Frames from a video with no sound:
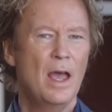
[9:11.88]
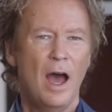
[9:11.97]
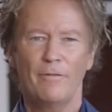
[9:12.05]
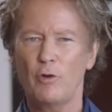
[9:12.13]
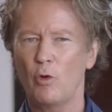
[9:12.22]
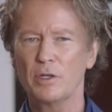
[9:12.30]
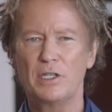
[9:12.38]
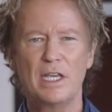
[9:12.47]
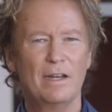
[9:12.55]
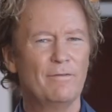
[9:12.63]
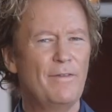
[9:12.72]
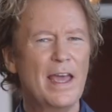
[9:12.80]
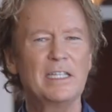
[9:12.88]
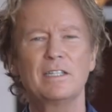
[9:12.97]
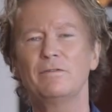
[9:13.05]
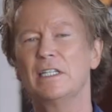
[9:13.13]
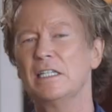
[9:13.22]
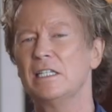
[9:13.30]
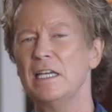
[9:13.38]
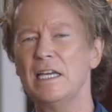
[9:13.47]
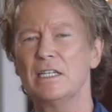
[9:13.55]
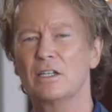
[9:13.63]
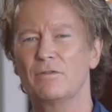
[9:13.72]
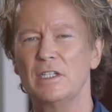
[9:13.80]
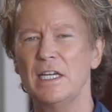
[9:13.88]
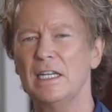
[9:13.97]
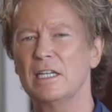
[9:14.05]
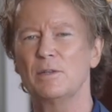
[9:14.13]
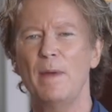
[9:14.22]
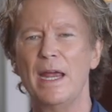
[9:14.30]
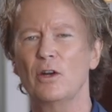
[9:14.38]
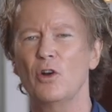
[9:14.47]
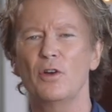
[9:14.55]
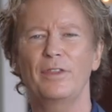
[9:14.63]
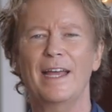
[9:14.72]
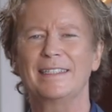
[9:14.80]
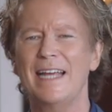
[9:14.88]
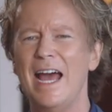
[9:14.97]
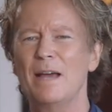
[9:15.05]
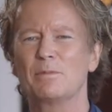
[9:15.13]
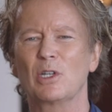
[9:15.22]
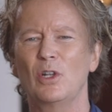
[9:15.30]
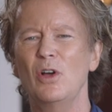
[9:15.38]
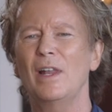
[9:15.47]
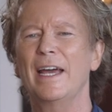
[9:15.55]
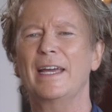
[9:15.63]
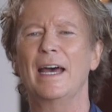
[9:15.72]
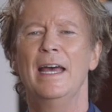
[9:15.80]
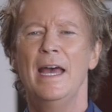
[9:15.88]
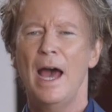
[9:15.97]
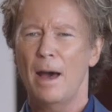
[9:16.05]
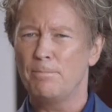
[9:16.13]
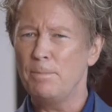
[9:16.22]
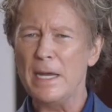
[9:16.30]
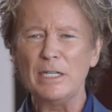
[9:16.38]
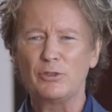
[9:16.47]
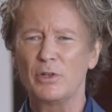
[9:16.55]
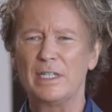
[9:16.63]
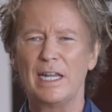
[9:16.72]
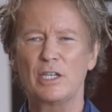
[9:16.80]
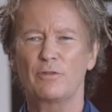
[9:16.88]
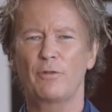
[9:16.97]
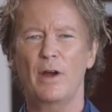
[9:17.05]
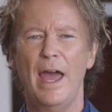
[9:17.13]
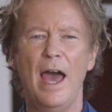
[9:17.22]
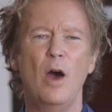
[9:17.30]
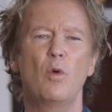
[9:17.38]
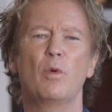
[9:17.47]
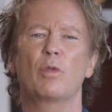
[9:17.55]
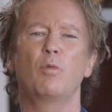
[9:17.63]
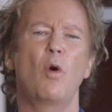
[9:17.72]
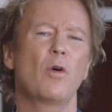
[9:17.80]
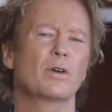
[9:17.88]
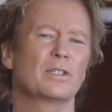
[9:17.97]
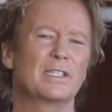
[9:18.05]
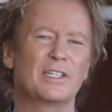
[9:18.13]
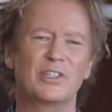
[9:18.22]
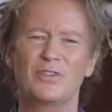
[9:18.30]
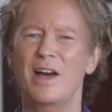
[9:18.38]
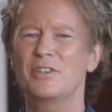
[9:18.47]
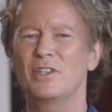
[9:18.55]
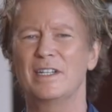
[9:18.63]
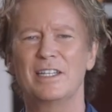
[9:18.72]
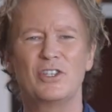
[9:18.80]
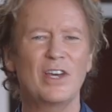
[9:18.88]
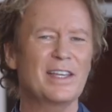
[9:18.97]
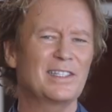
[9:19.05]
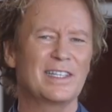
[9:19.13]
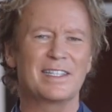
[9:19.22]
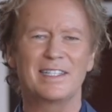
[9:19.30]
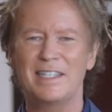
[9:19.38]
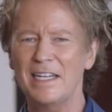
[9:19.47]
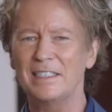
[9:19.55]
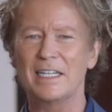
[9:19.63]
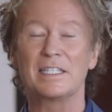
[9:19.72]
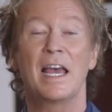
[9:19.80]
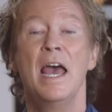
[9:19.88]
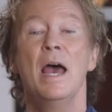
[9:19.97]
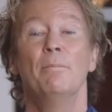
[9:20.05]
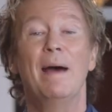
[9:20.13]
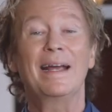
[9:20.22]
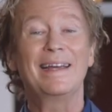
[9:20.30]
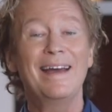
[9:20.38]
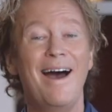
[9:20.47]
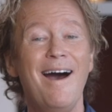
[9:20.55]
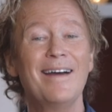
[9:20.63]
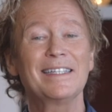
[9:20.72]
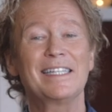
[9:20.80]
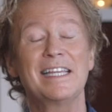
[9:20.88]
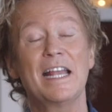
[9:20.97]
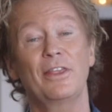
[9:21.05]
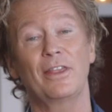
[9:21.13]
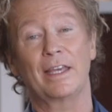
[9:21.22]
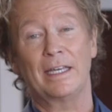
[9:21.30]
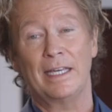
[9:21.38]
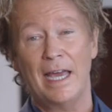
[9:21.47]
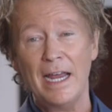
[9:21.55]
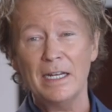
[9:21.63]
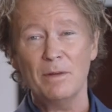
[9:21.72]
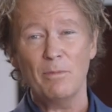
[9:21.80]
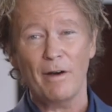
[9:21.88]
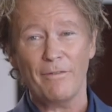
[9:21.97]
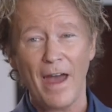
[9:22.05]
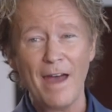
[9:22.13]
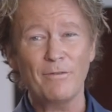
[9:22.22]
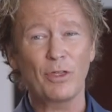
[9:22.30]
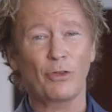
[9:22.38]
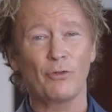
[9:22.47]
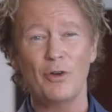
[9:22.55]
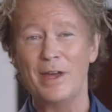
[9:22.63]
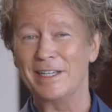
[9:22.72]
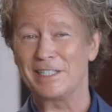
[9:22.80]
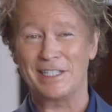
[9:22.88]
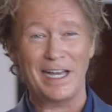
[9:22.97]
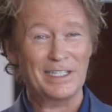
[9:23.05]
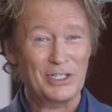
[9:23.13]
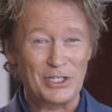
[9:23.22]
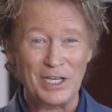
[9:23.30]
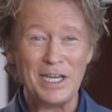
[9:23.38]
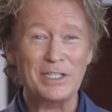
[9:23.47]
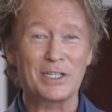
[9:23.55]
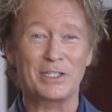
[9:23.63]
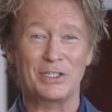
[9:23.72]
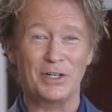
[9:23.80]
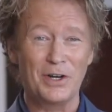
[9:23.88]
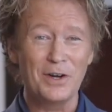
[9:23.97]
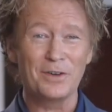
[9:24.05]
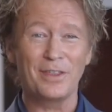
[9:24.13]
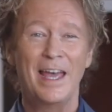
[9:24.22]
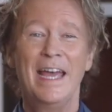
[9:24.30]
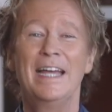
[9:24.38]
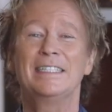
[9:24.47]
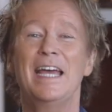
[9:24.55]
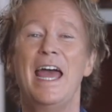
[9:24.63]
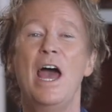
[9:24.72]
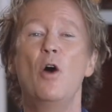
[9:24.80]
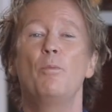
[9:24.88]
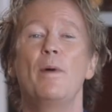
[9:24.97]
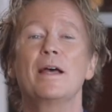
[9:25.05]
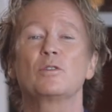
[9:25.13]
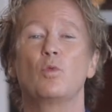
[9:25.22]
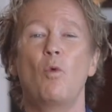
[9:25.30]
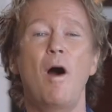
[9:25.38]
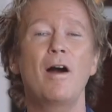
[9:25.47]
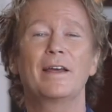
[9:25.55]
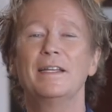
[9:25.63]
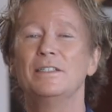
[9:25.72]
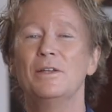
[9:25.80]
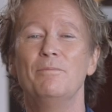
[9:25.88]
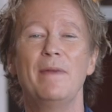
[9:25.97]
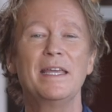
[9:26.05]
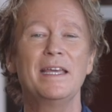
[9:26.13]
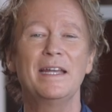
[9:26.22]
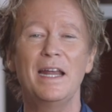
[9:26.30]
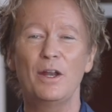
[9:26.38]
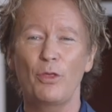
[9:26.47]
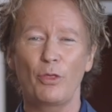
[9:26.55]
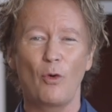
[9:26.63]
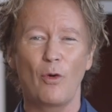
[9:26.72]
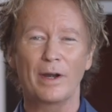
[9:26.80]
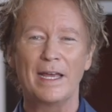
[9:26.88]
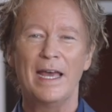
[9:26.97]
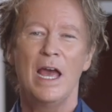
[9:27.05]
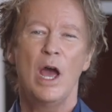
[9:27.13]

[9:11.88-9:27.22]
Of course, the invasive disease of sin has made earth at times look like a, a petri dish for hell with wars, destruction, injustice, sickness. But God sent the kingdom of heaven through his son Jesus to earth to help us walk in dominion and authority